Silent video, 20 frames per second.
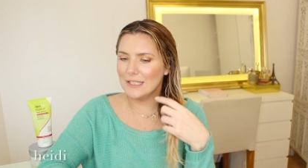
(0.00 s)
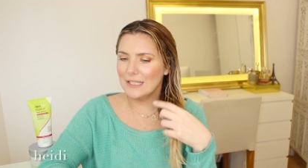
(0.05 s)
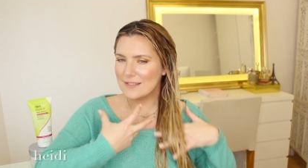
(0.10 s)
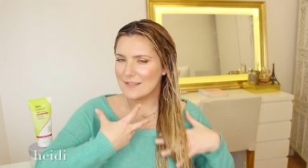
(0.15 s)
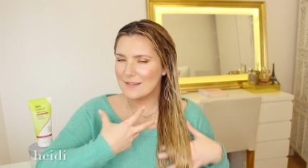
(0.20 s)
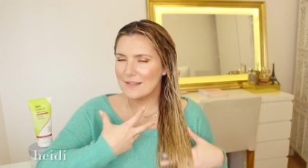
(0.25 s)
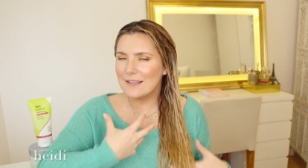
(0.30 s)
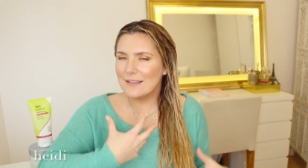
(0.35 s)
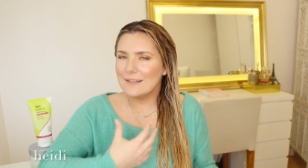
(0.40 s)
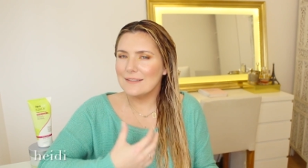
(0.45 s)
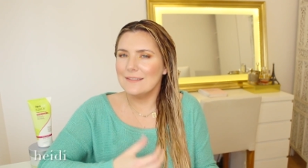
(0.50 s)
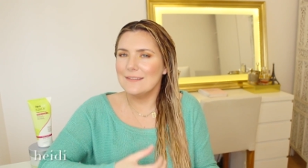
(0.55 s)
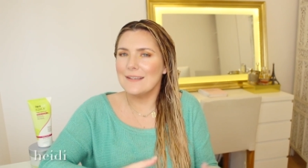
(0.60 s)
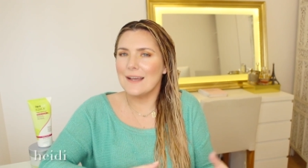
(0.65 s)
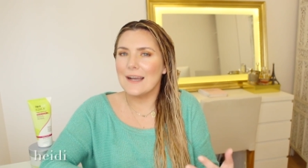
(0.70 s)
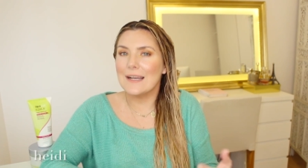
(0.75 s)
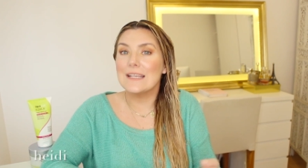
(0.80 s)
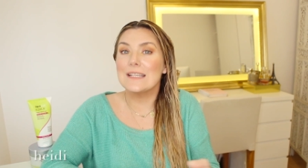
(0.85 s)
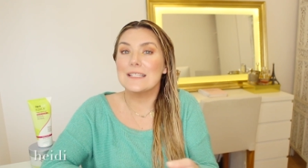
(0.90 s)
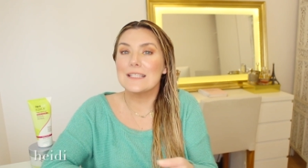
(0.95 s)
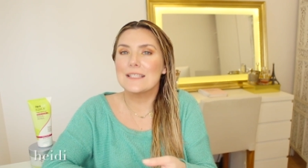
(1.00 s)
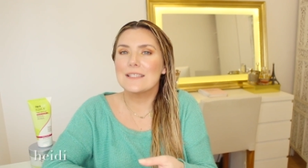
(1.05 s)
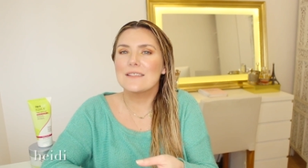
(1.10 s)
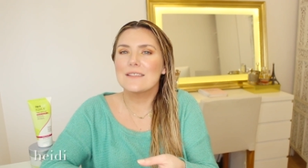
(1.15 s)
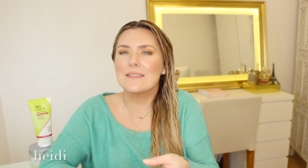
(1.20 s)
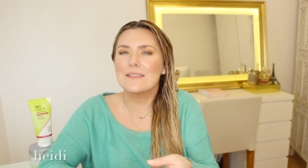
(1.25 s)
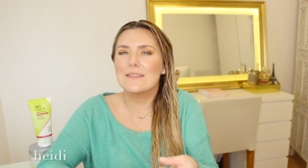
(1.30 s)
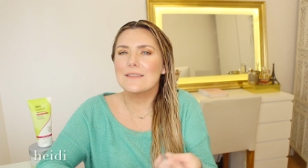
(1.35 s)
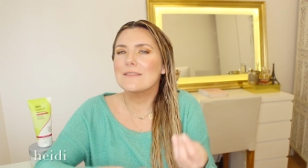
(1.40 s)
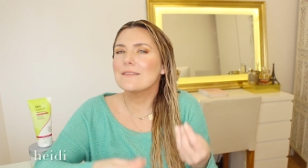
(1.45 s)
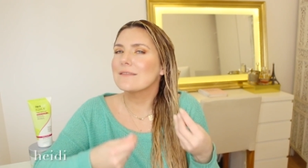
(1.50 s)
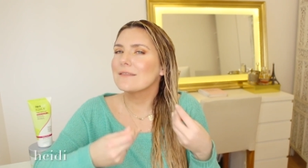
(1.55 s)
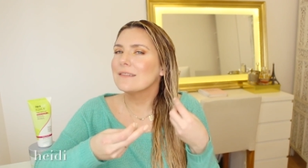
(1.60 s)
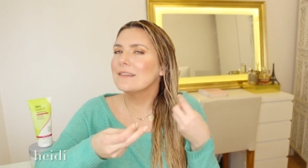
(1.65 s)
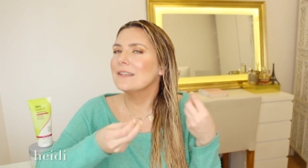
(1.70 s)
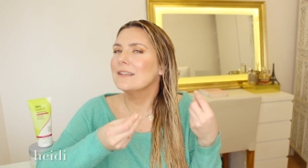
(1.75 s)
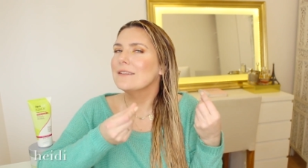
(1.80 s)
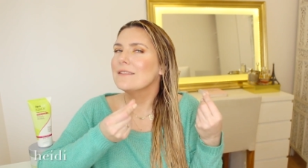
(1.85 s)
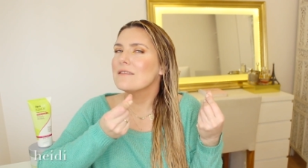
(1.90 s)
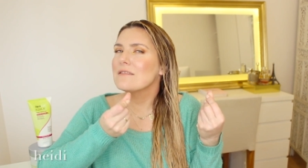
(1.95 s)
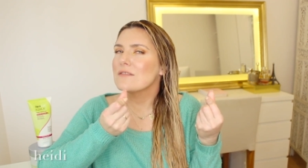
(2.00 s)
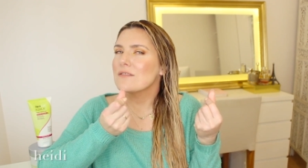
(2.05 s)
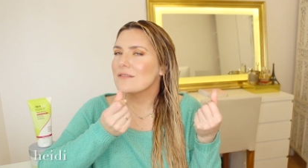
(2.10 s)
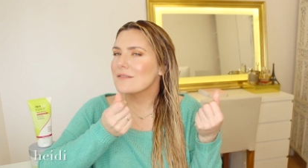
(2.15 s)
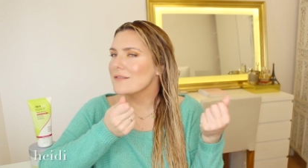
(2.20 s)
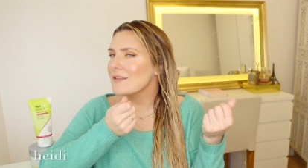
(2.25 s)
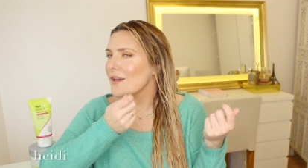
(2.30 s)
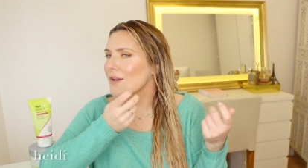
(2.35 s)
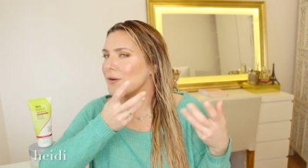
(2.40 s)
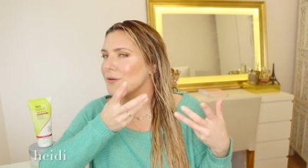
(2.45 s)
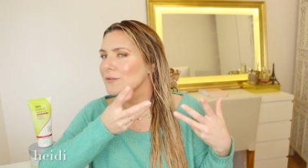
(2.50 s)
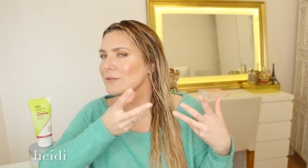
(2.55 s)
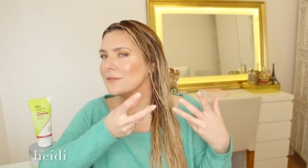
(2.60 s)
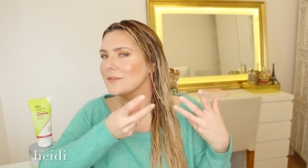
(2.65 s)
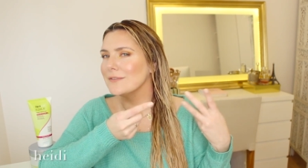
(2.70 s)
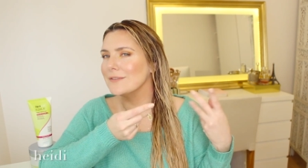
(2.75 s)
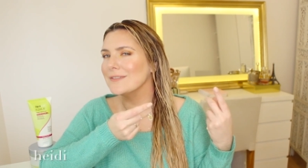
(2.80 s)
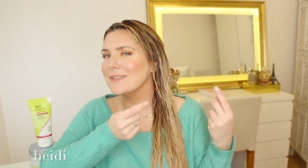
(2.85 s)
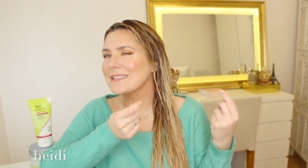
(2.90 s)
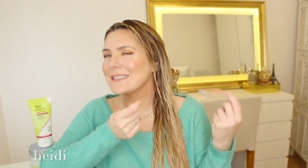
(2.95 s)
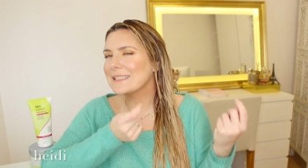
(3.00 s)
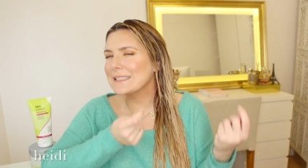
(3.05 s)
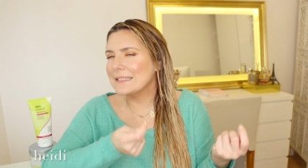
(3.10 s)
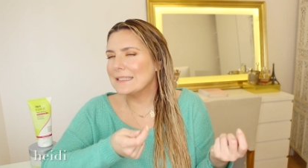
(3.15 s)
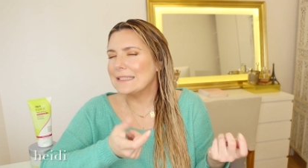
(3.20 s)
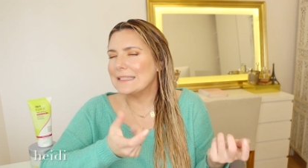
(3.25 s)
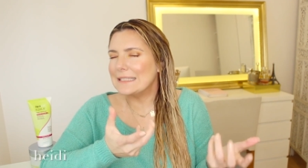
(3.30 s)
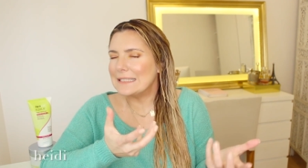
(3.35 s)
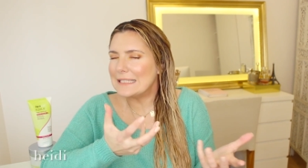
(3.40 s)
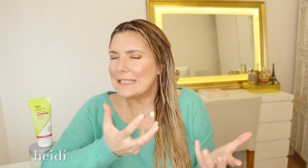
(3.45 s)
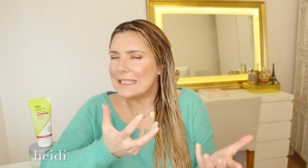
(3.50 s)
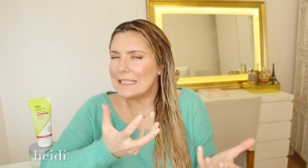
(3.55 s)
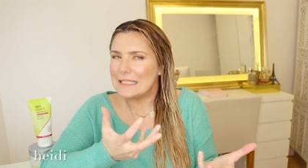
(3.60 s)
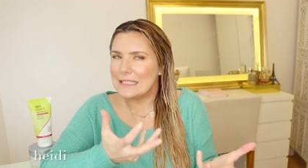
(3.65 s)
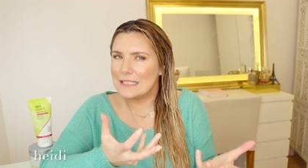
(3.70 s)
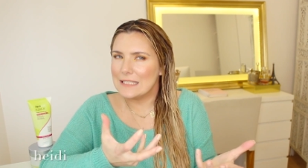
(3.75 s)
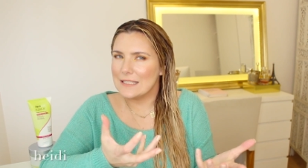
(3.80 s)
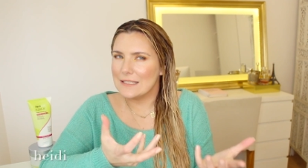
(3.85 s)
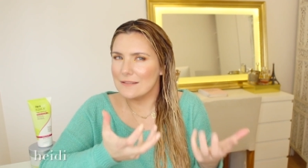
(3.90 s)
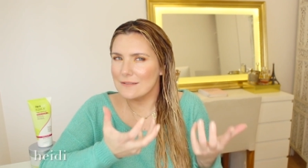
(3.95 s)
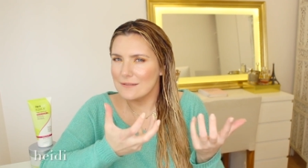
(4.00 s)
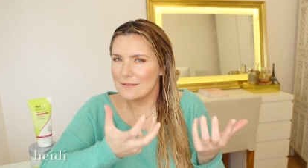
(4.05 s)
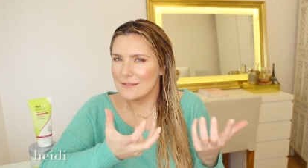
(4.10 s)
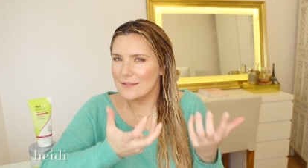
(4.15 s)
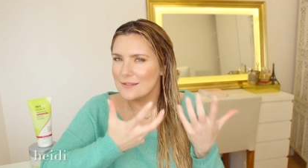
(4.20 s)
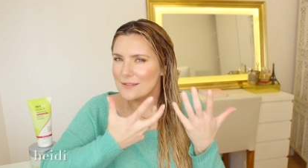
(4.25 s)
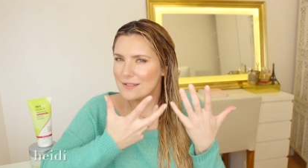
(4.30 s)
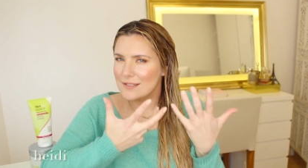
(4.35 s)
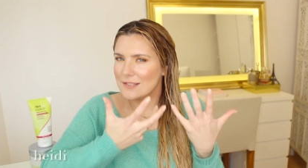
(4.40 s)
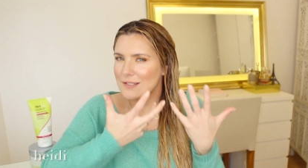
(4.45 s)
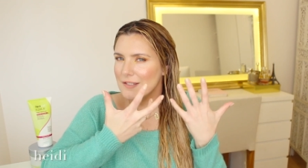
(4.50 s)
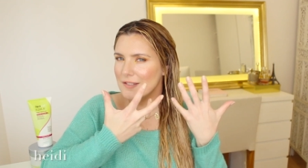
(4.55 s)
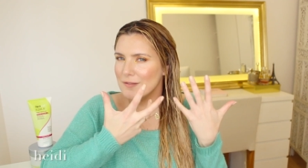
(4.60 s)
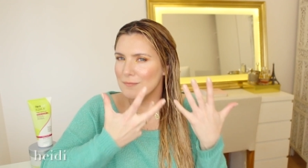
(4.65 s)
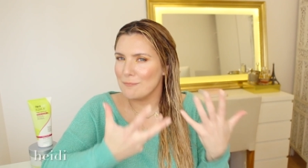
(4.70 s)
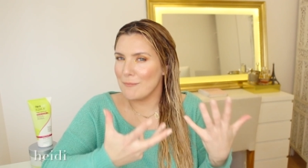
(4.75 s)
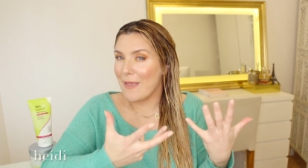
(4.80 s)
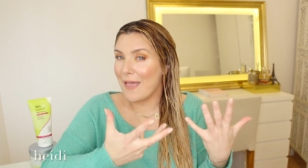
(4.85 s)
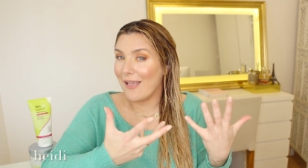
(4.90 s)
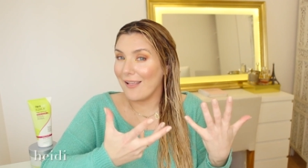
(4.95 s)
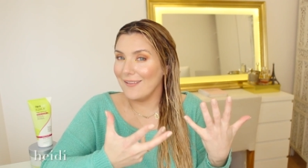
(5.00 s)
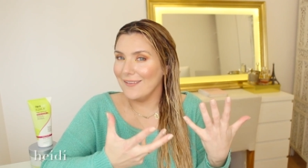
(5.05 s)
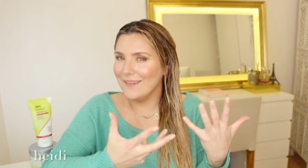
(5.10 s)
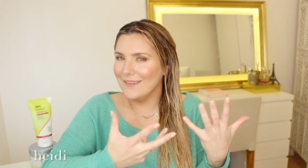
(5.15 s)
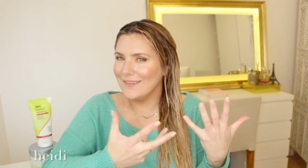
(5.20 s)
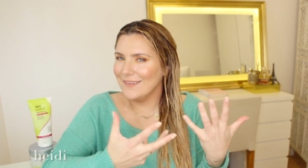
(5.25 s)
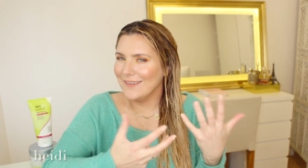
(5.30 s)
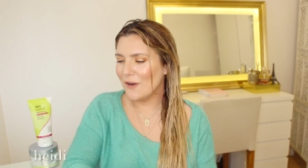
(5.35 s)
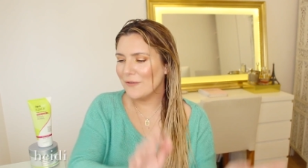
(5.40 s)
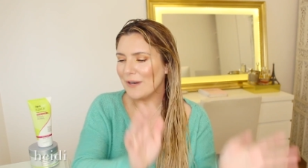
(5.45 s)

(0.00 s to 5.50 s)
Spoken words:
It's like a nice, subtle, clean smell.